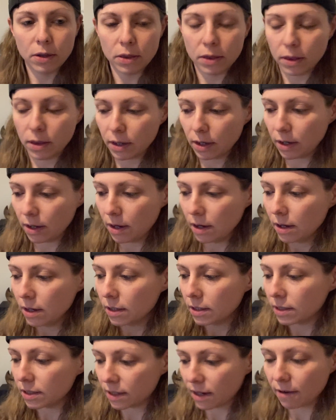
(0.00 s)
the
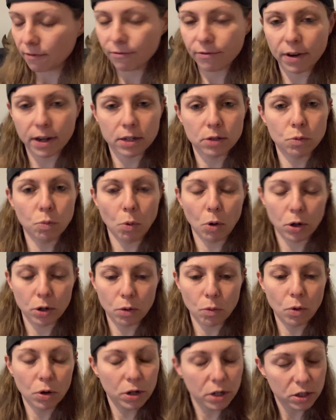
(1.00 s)
steadfast one, the
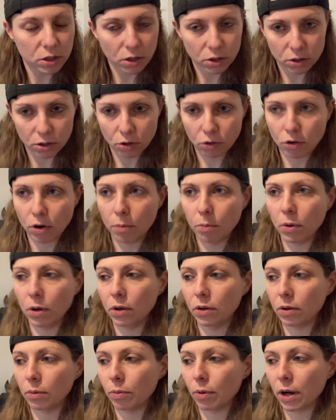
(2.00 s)
one that doesn't crumble
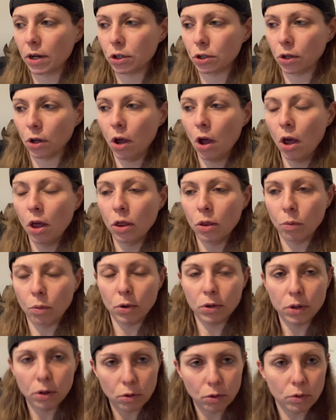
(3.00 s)
under pressure, the
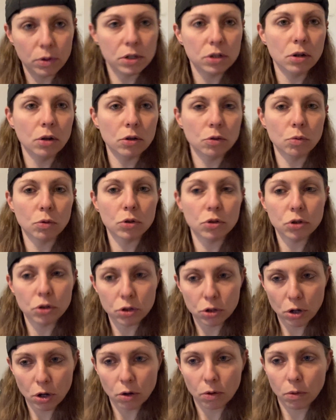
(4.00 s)
one that always knows what to
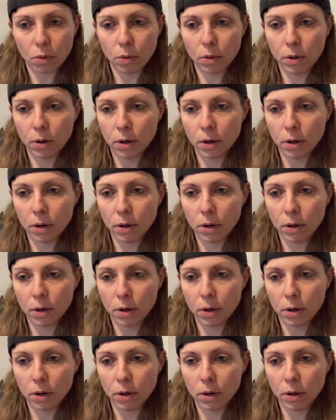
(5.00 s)
do.